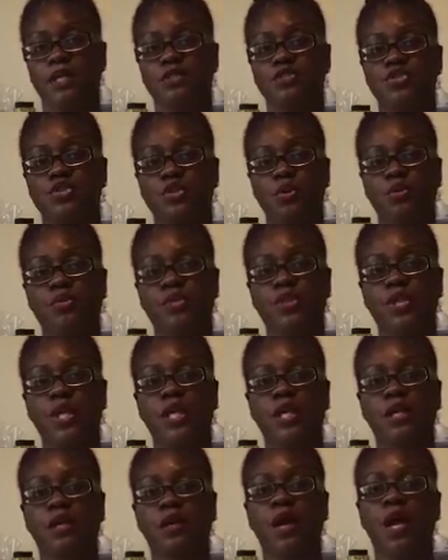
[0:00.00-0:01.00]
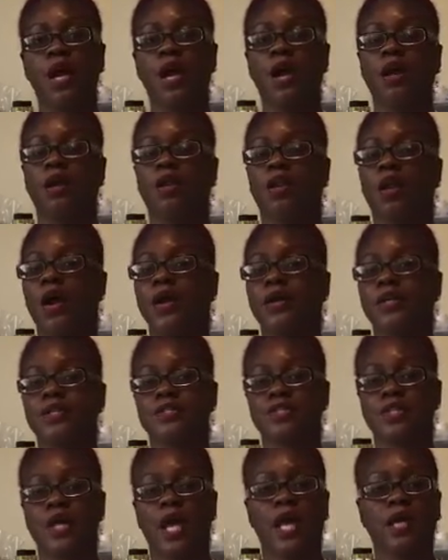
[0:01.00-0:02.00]
and so thick, Lard
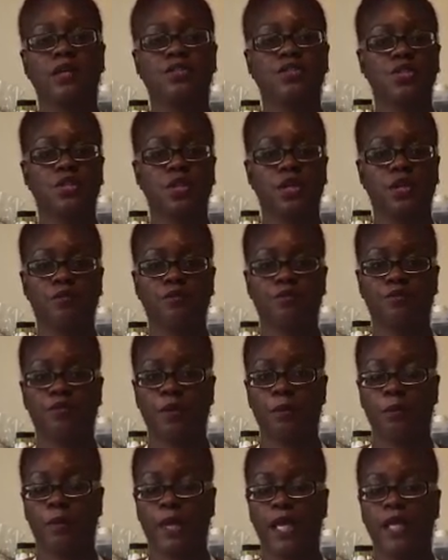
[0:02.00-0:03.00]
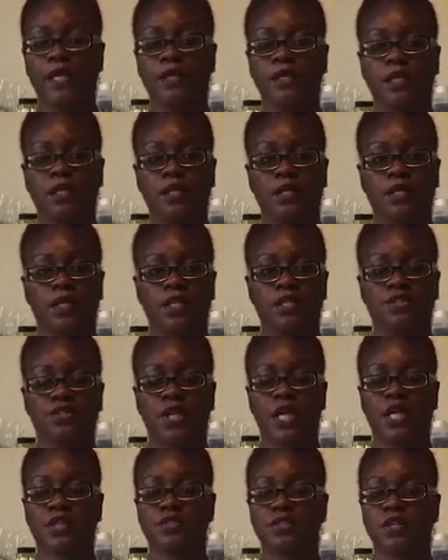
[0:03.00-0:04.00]
is excellent for baking. It's
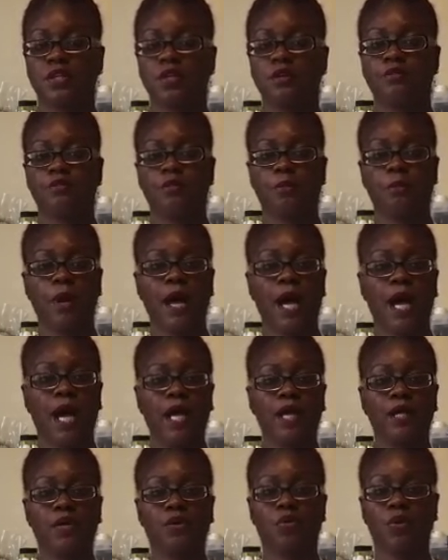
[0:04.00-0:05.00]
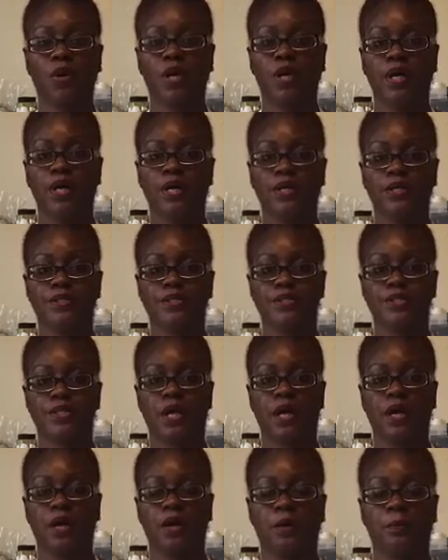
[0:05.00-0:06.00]
excellent for pie crust
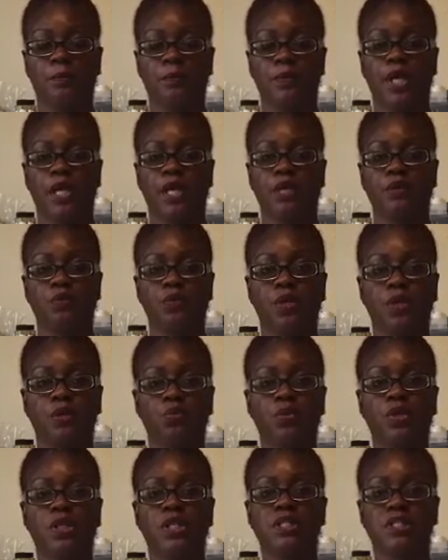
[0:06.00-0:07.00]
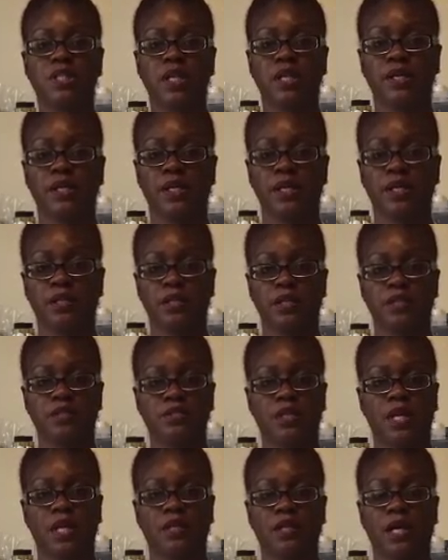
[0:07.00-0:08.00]
and really delicate things
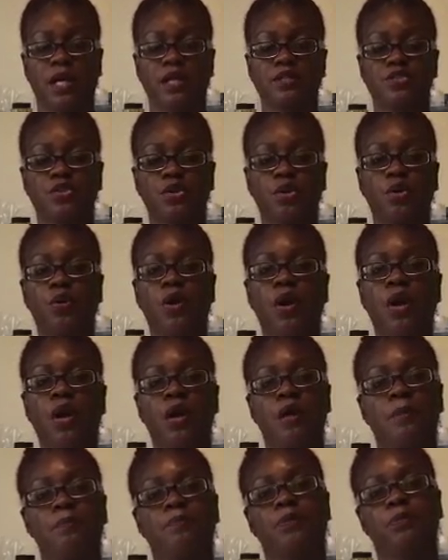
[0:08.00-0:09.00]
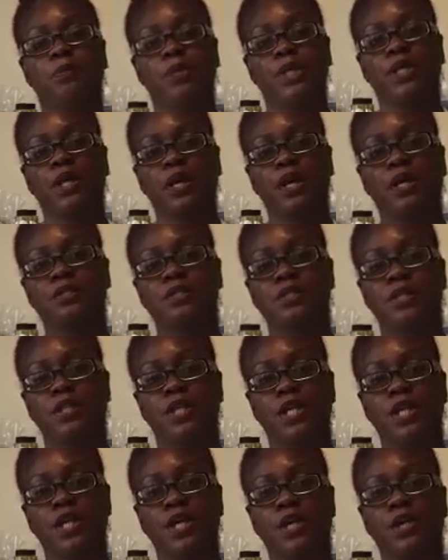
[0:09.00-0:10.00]
like that. So because
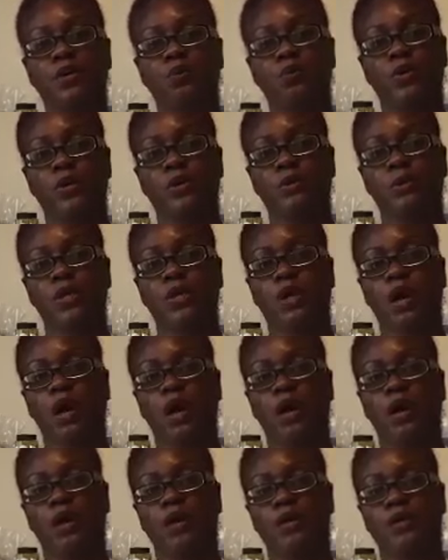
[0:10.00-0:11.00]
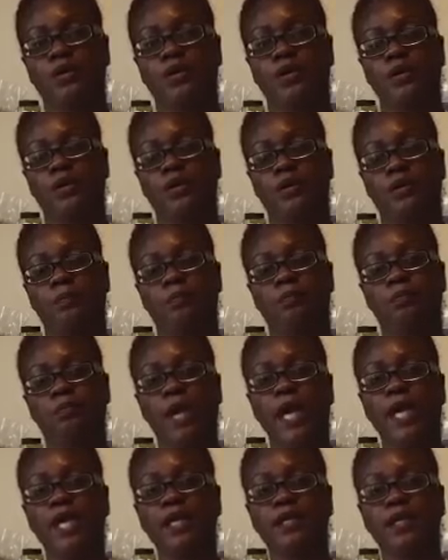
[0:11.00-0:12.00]
again, we regard
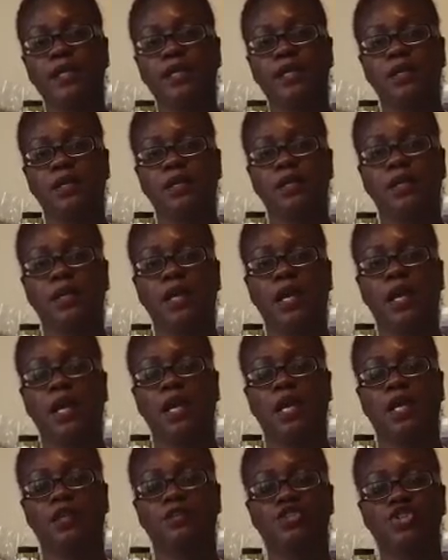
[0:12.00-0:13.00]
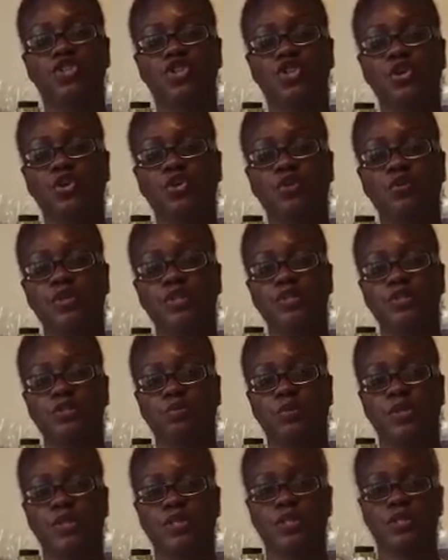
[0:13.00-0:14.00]
baking and sugary
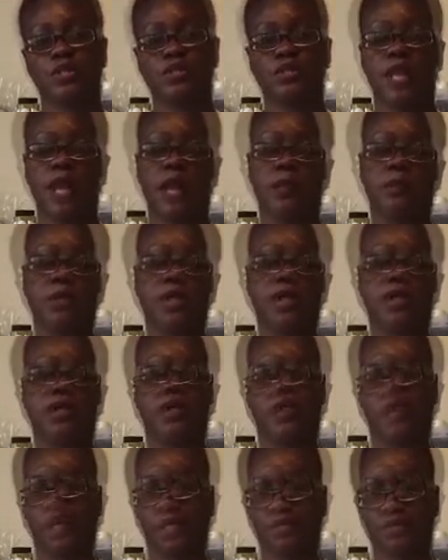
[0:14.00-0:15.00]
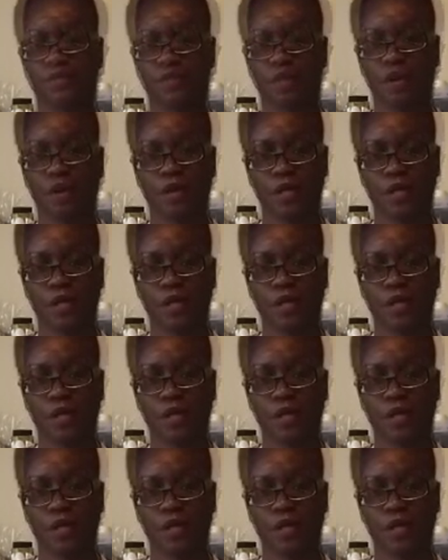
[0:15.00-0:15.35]
sweets as not being good against